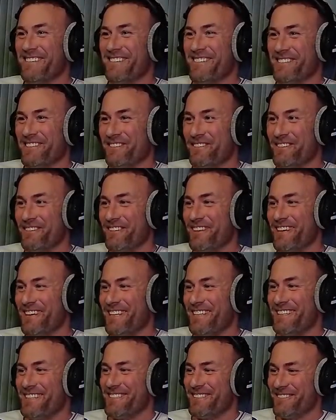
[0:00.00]
want to feel
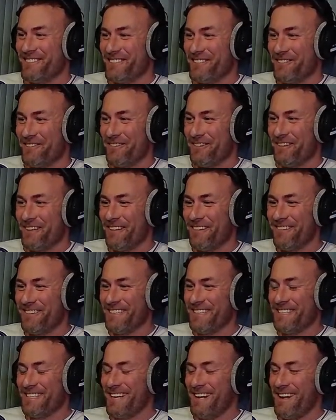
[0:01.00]
that. Don't want to feel that
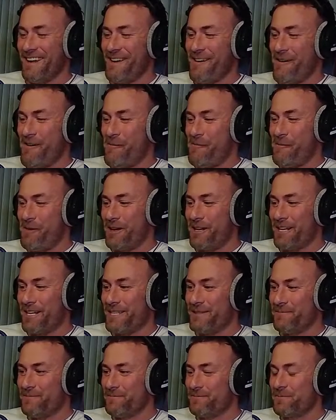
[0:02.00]
way
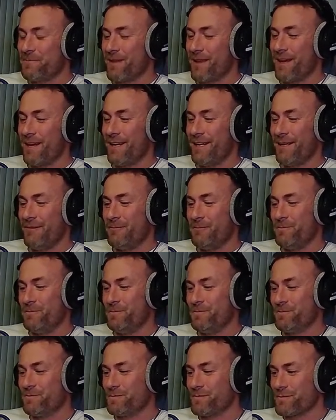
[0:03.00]
again.
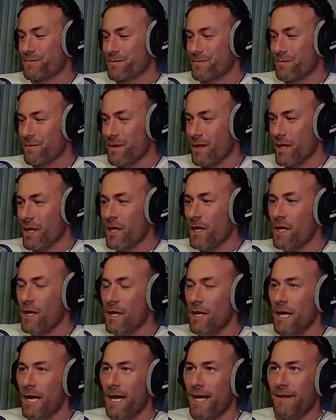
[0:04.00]
And
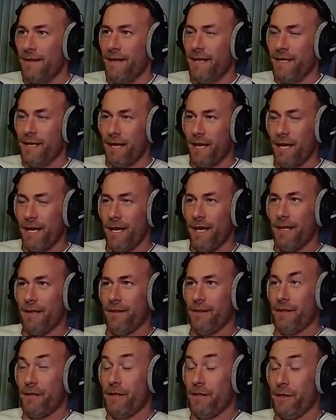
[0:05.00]
then
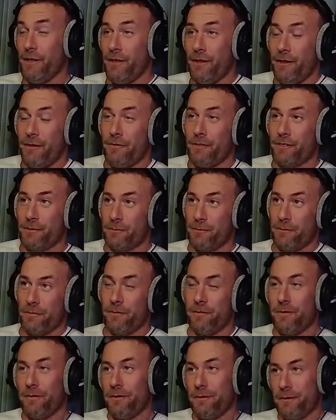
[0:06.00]
just
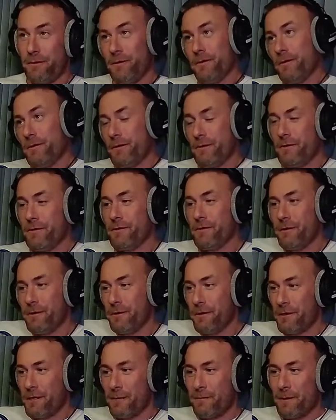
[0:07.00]

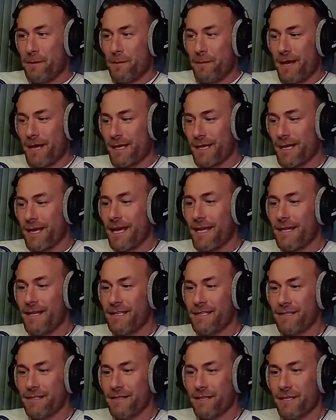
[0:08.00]
dipping back again
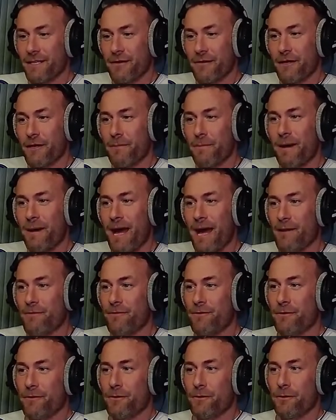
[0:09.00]
into the career path.
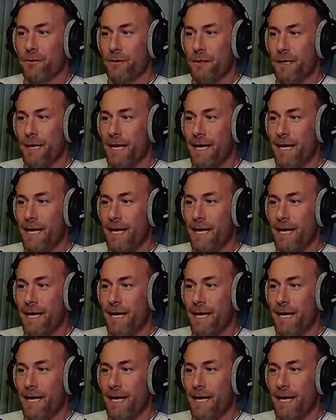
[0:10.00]
So